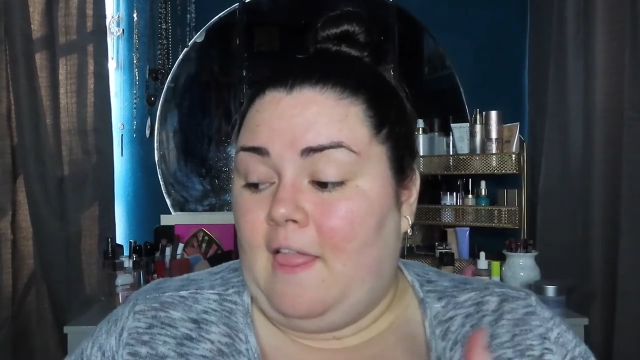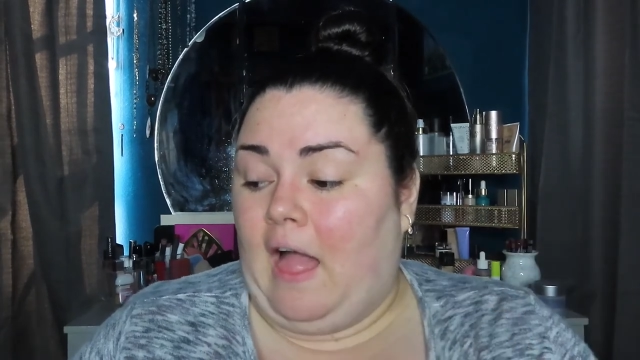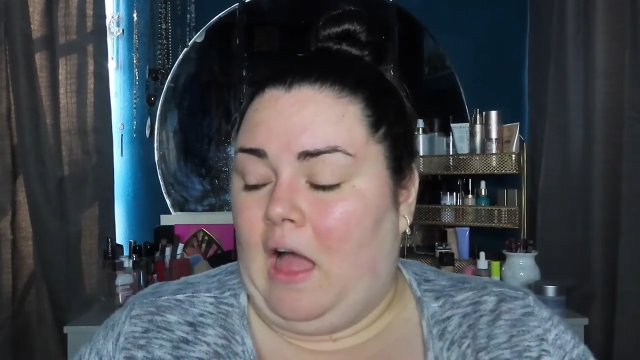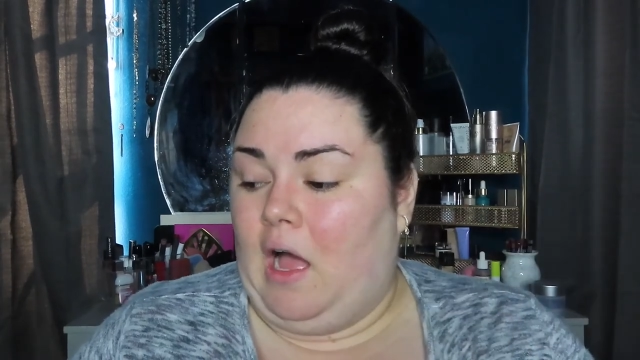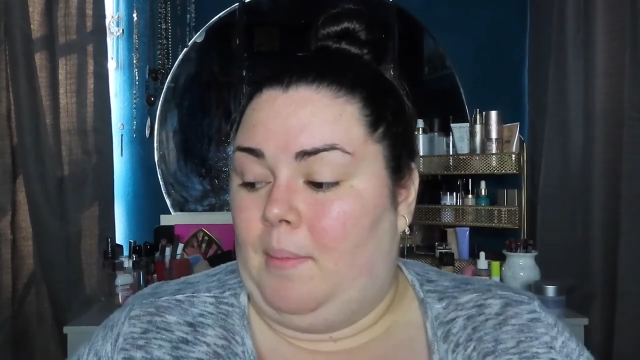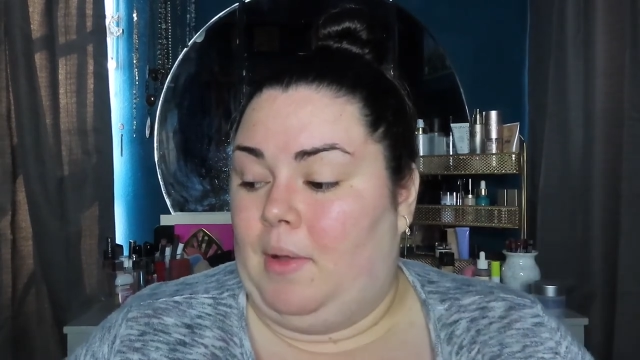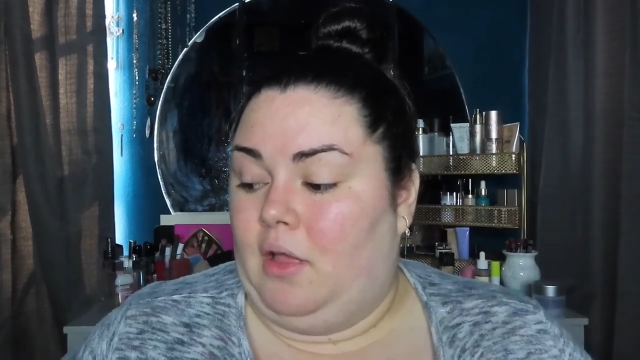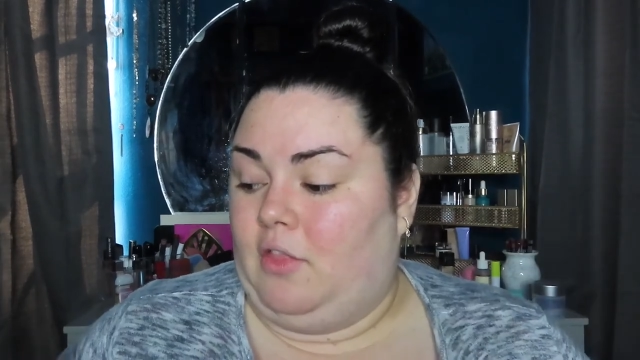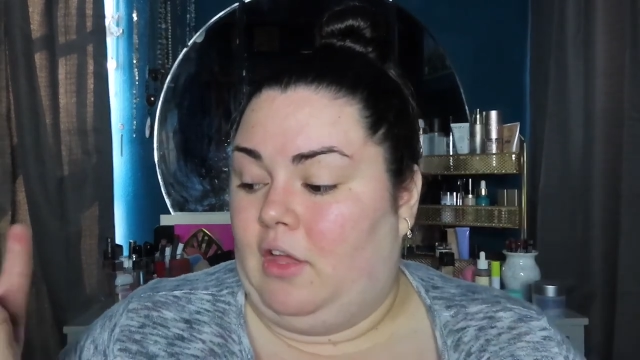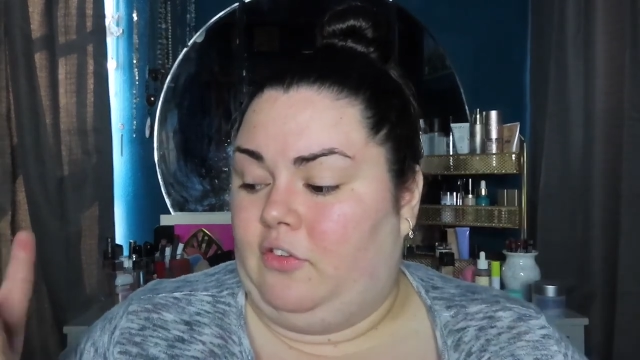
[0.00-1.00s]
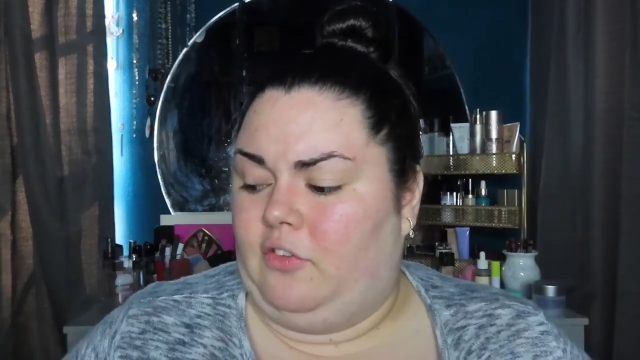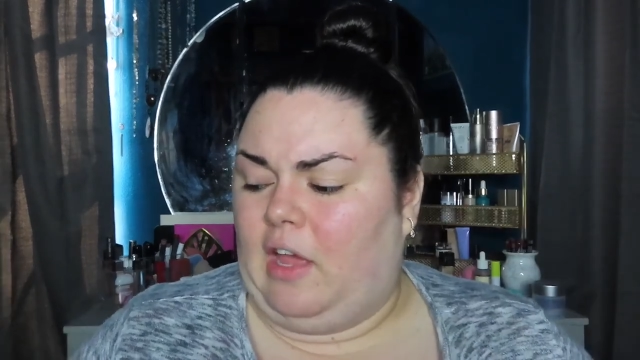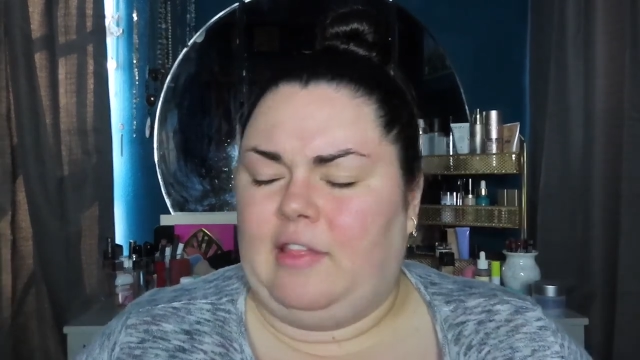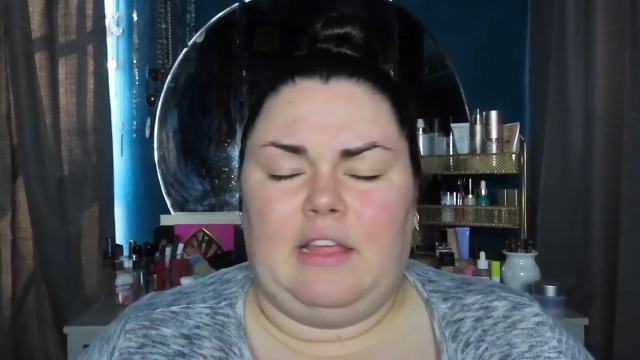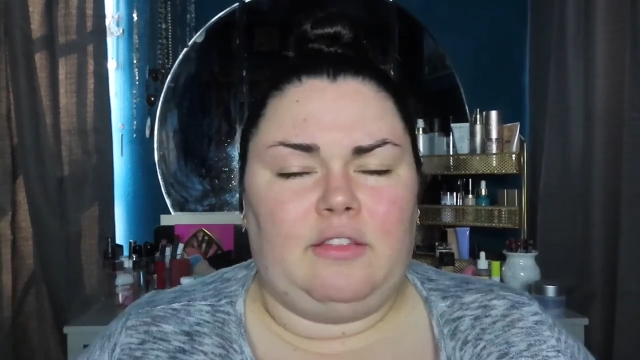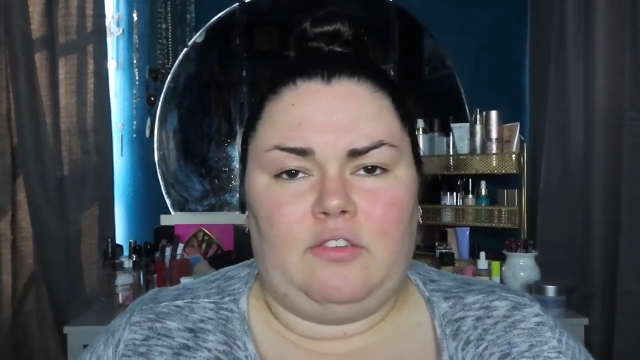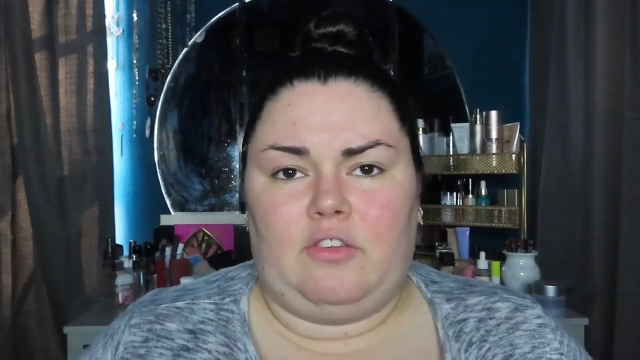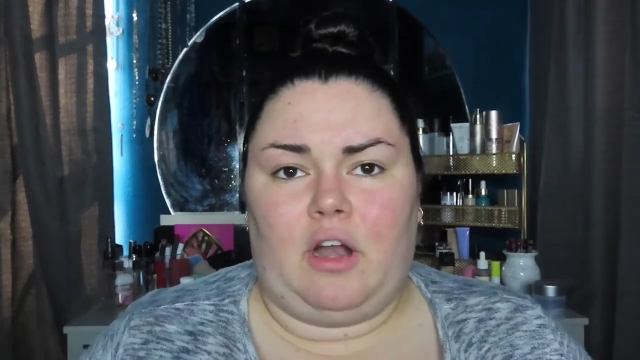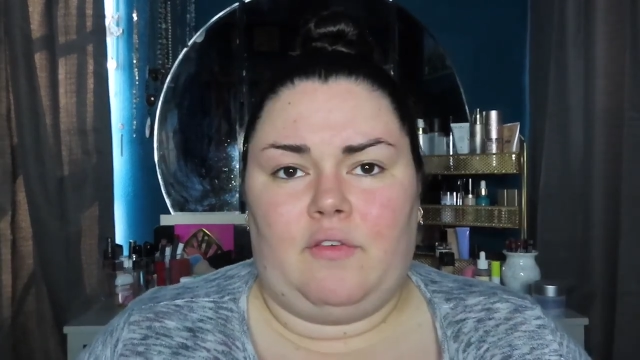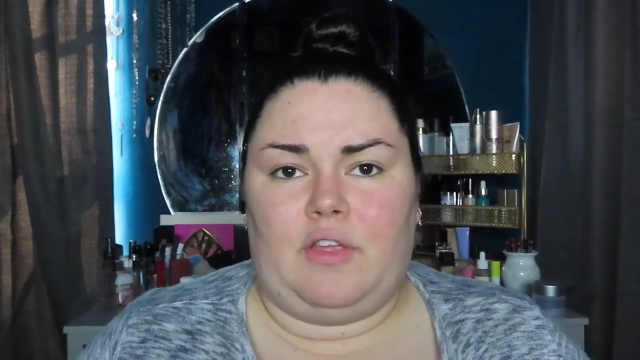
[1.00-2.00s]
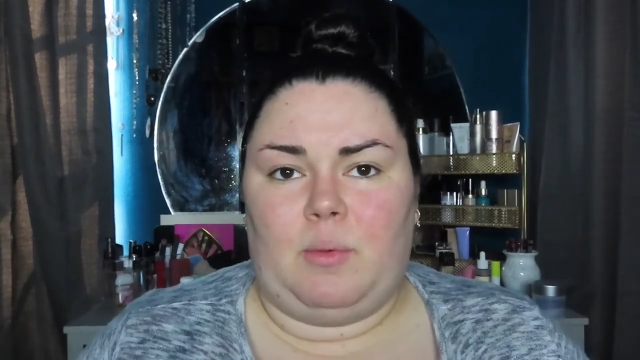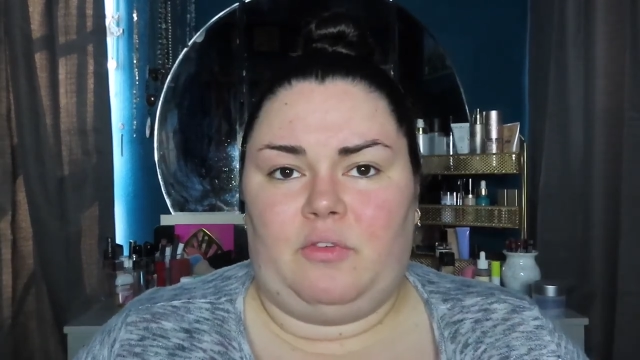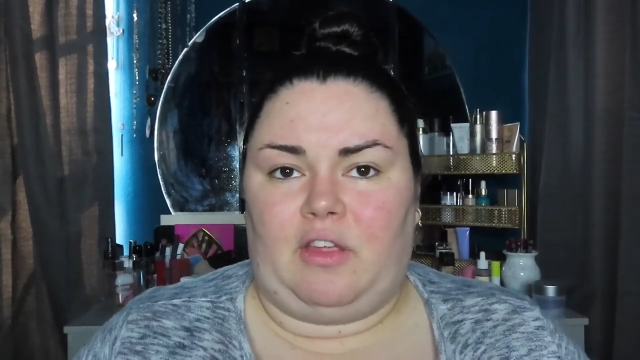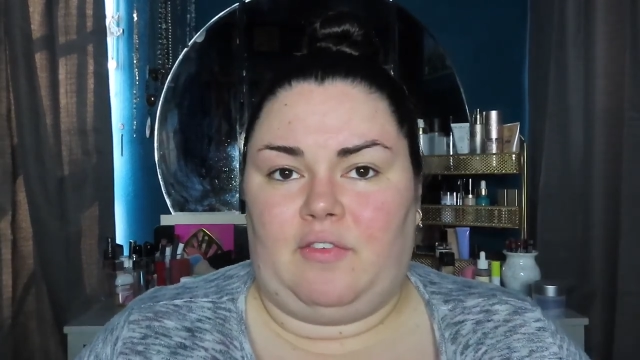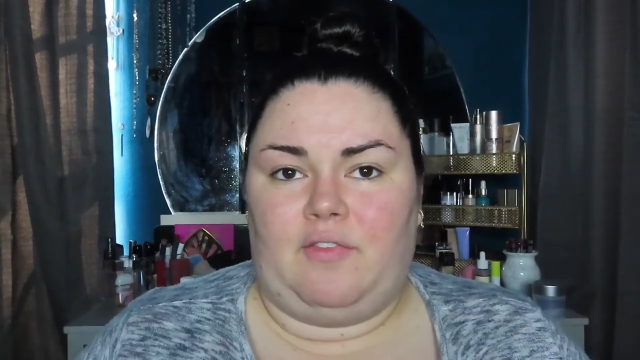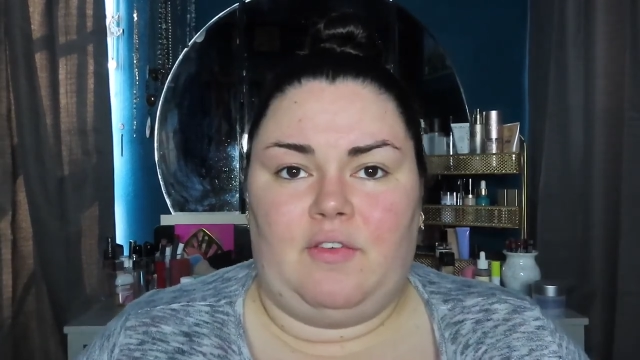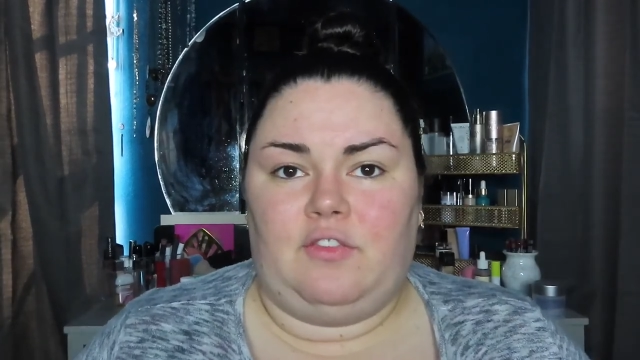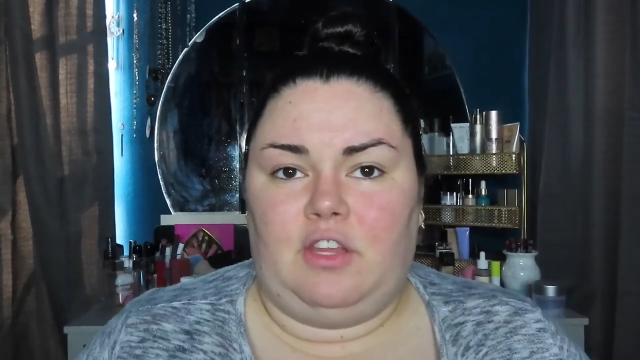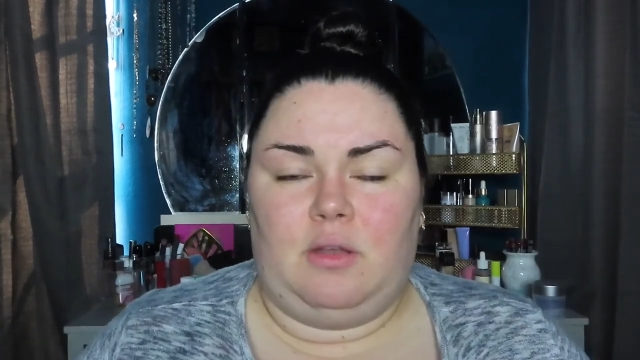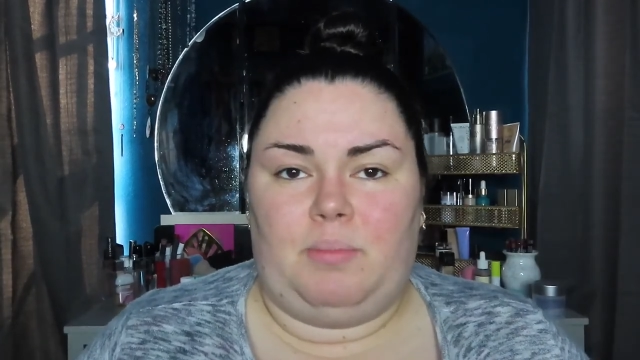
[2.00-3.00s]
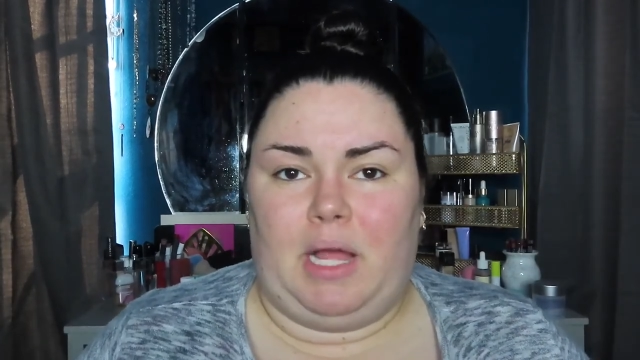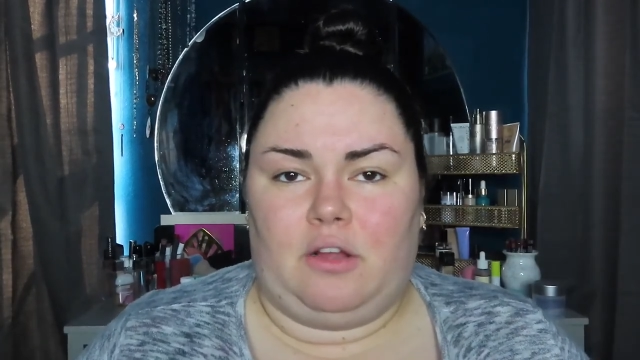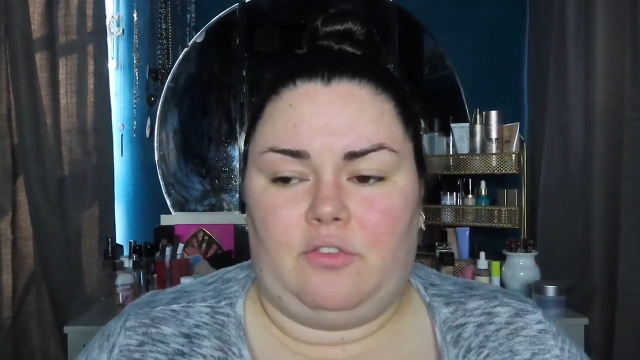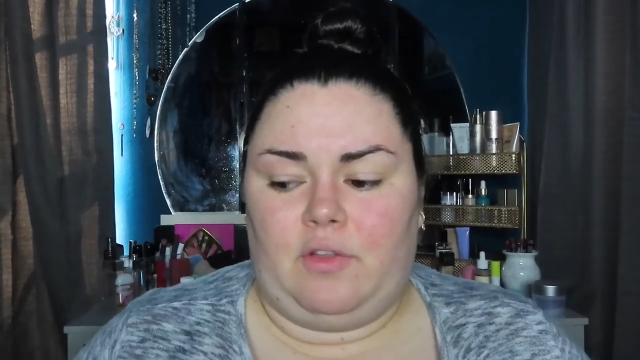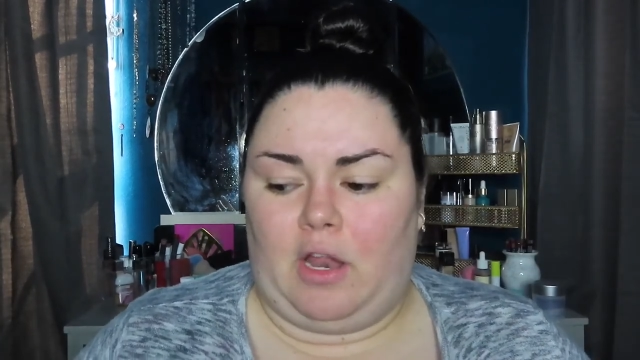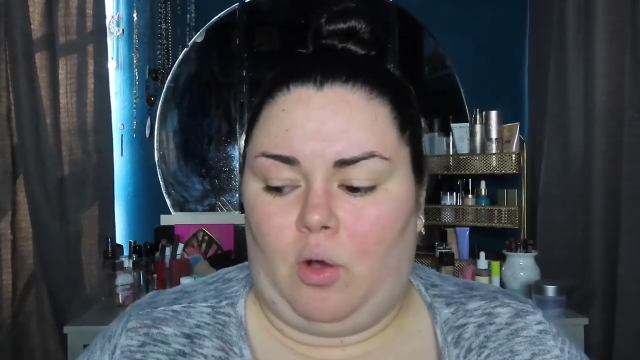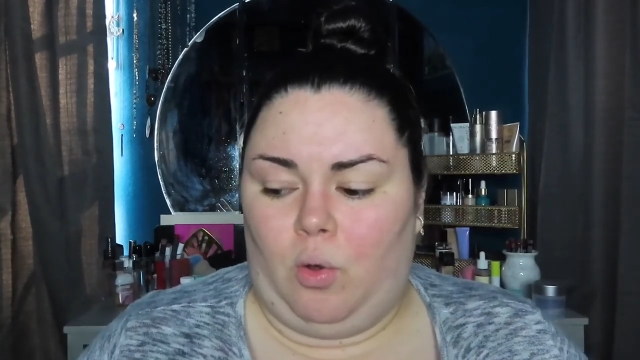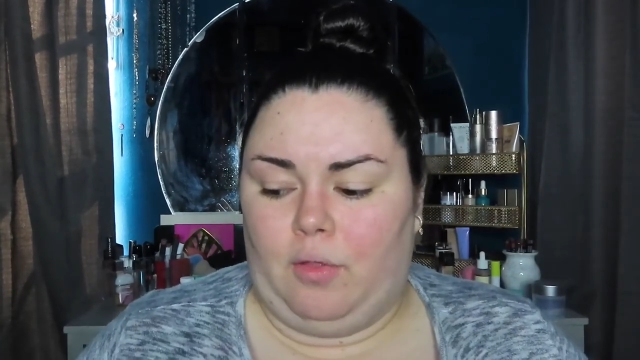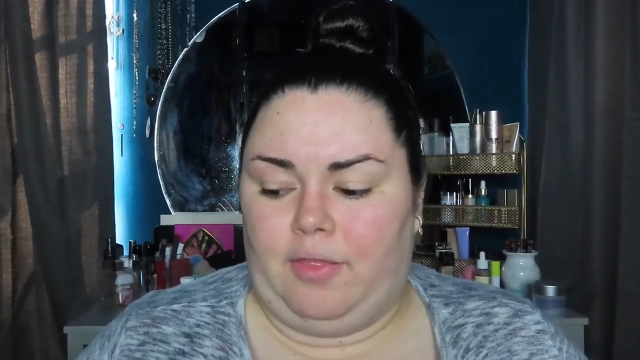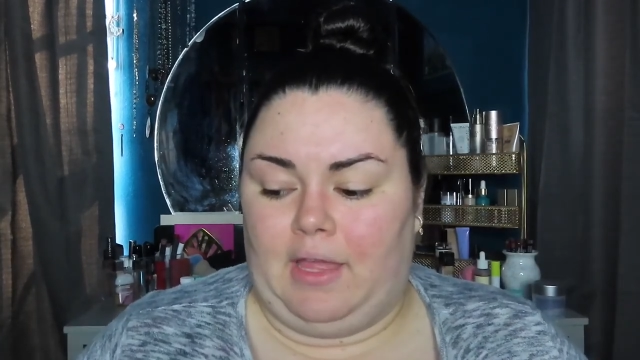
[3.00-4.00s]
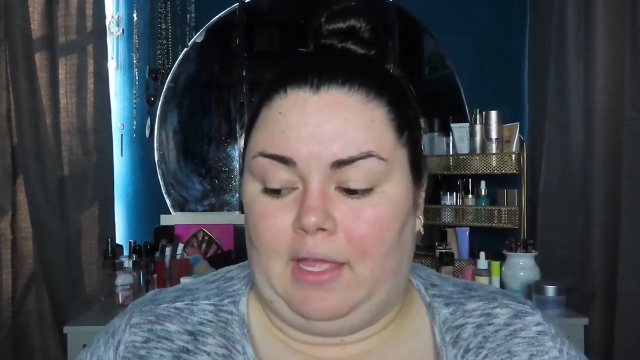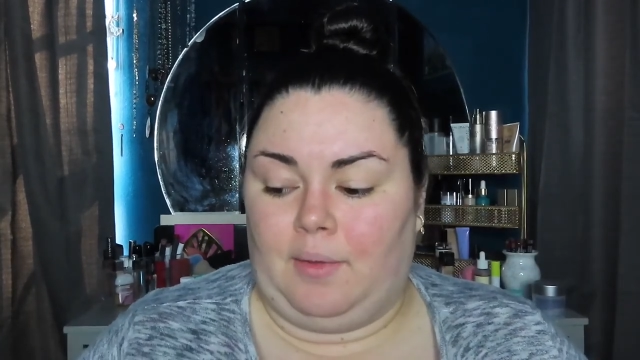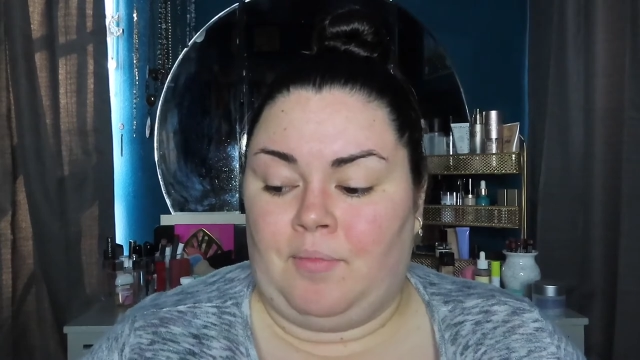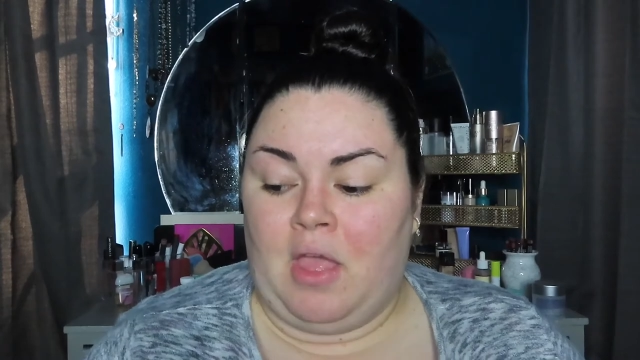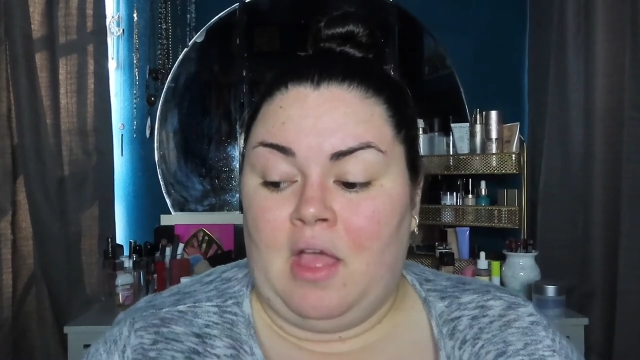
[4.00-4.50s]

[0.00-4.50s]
I think the CeraVe was like $15 for that whole thing.